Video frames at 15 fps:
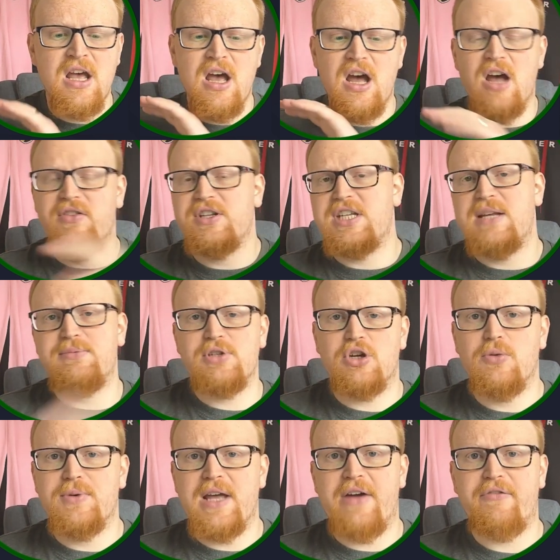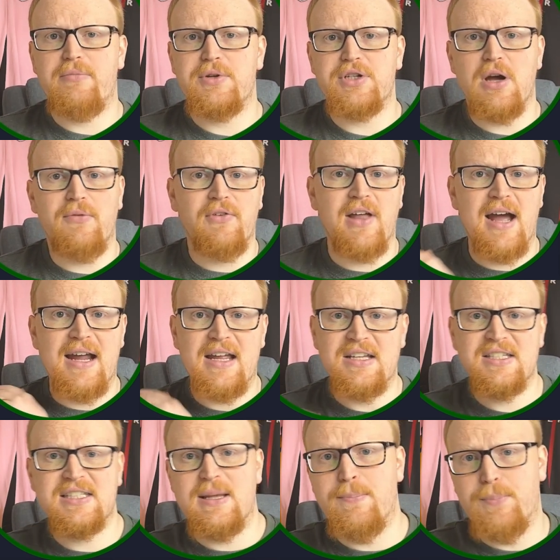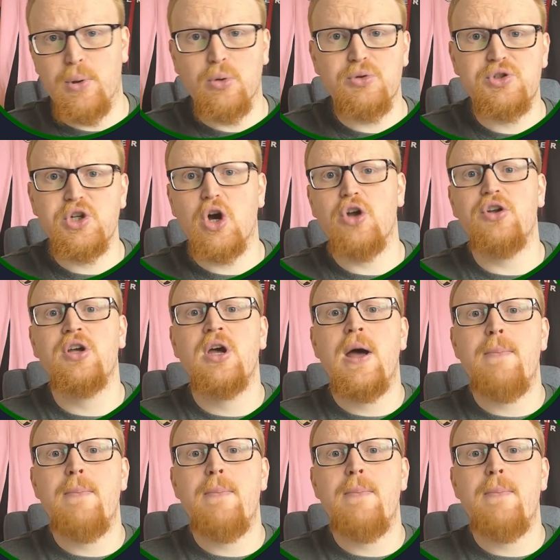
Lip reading: the teams that come down from the top flight. Simple. Done.